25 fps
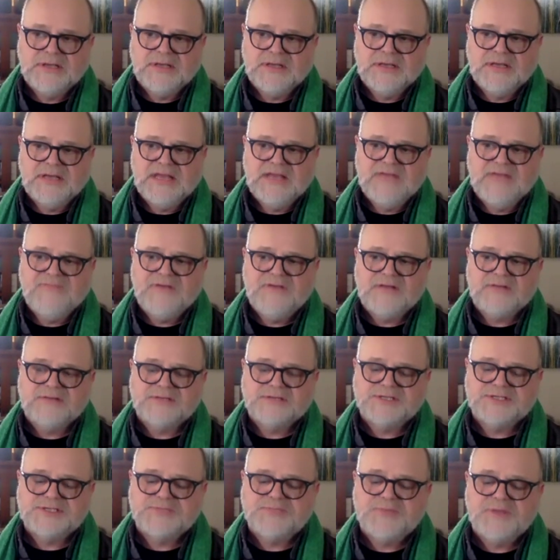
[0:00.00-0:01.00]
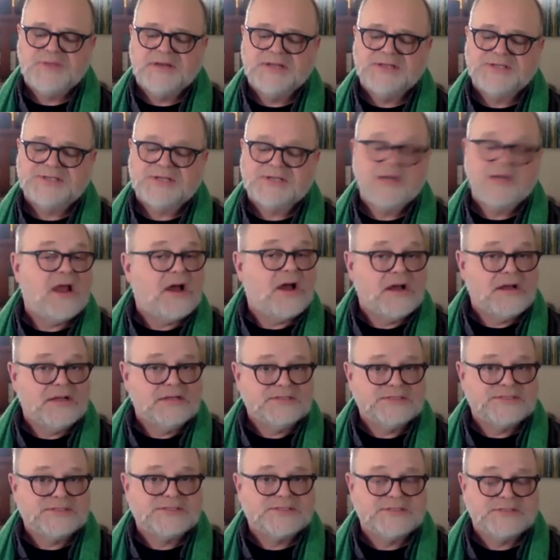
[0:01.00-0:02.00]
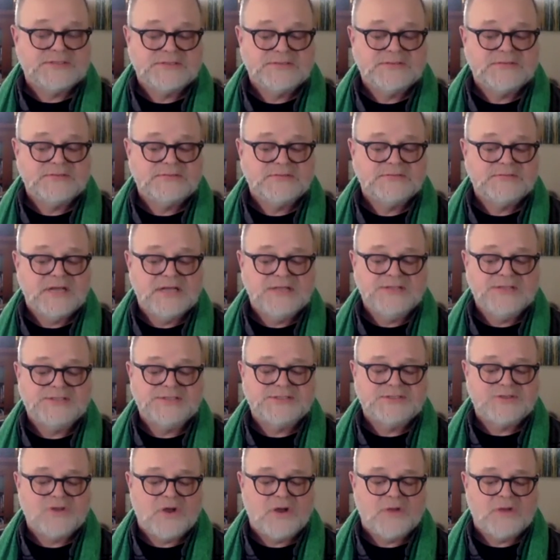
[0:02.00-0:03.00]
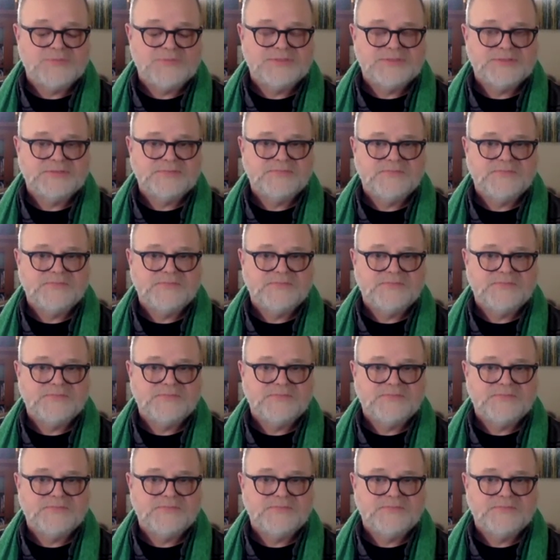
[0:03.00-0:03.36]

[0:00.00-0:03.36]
He felt the spirit's glance and stopped.